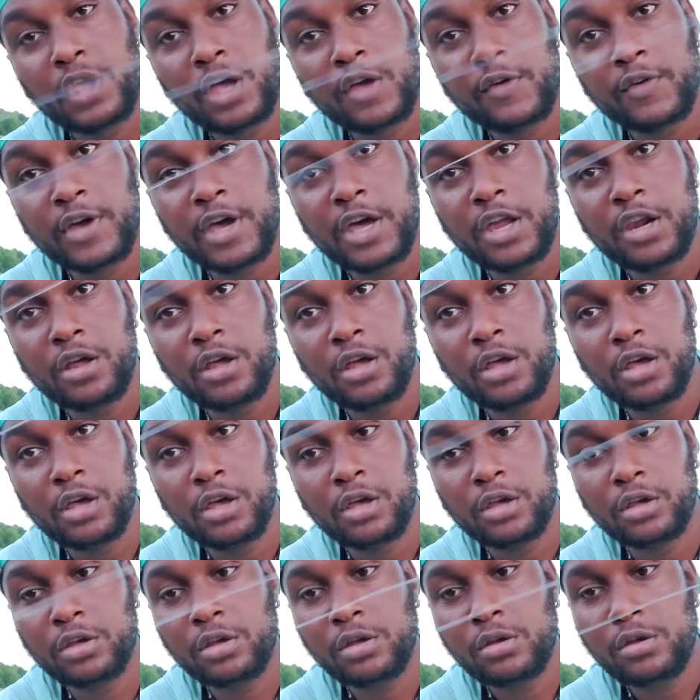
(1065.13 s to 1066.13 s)
I've got
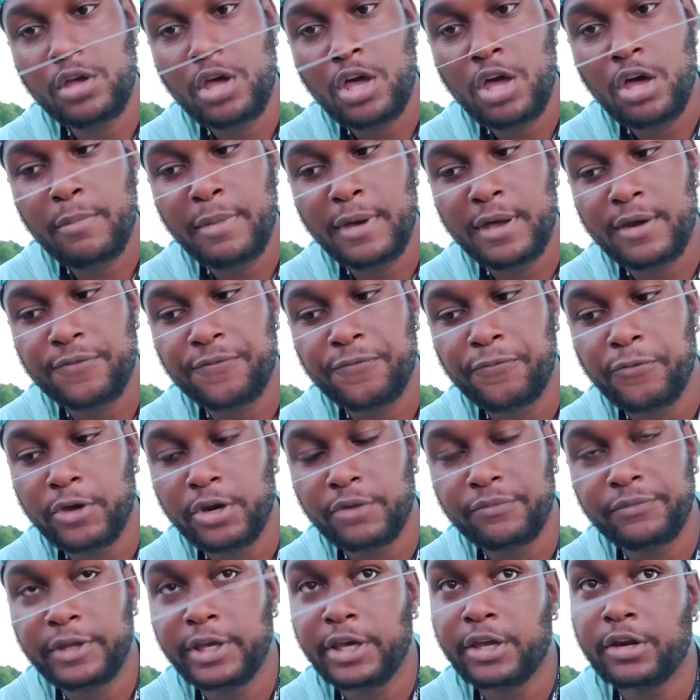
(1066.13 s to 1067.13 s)
about a
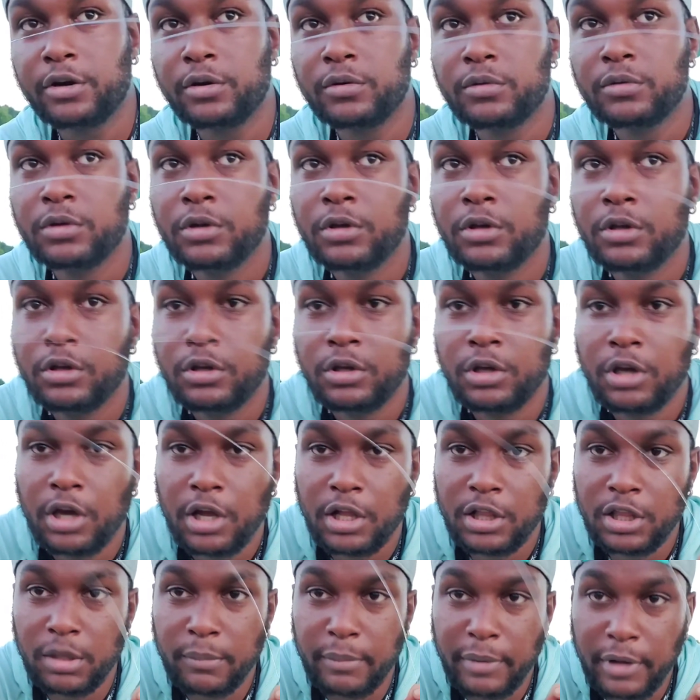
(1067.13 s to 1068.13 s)
foot of leader,
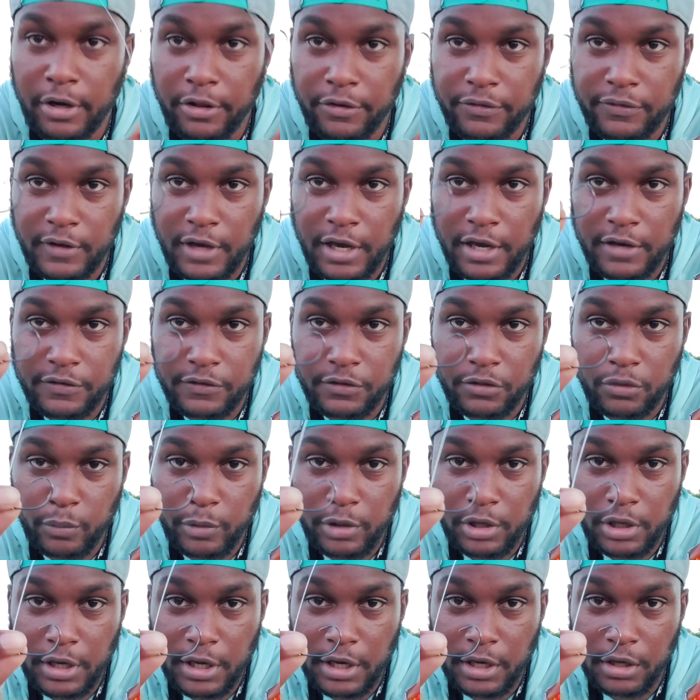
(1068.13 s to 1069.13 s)
and then about a size
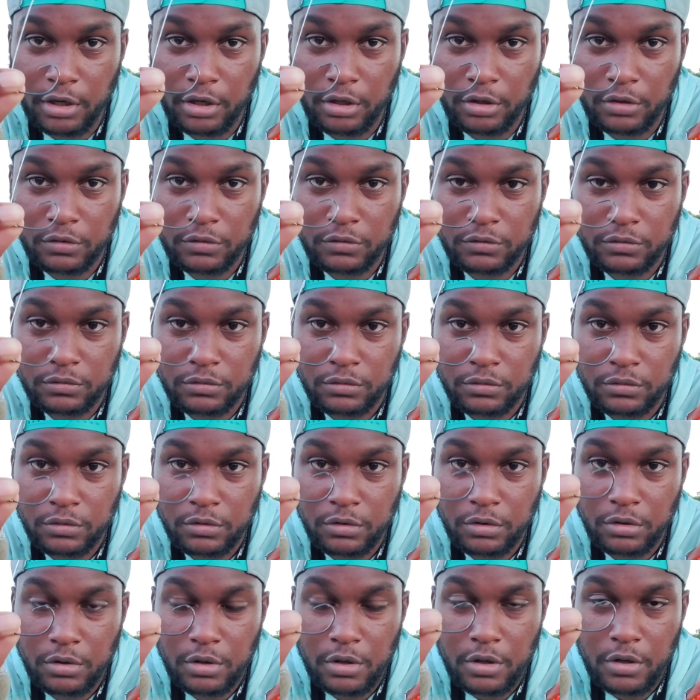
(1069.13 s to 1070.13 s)
3
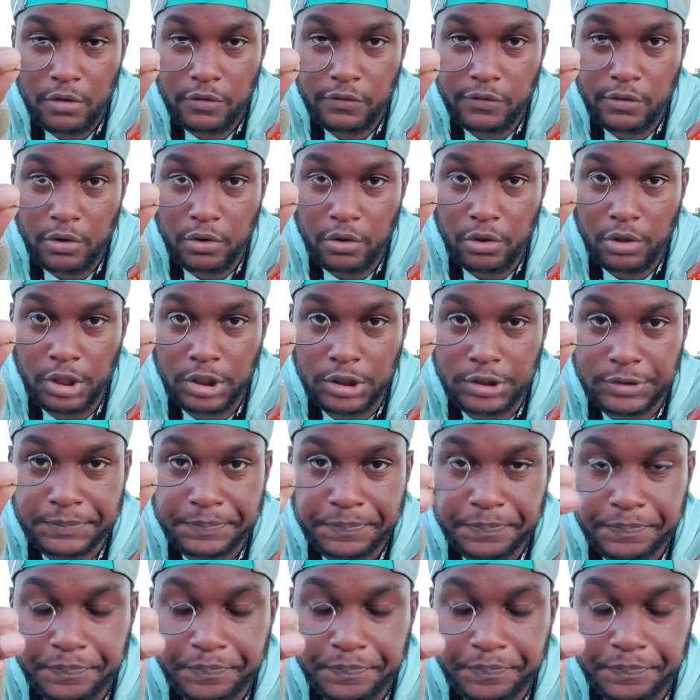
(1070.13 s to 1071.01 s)
circle hook.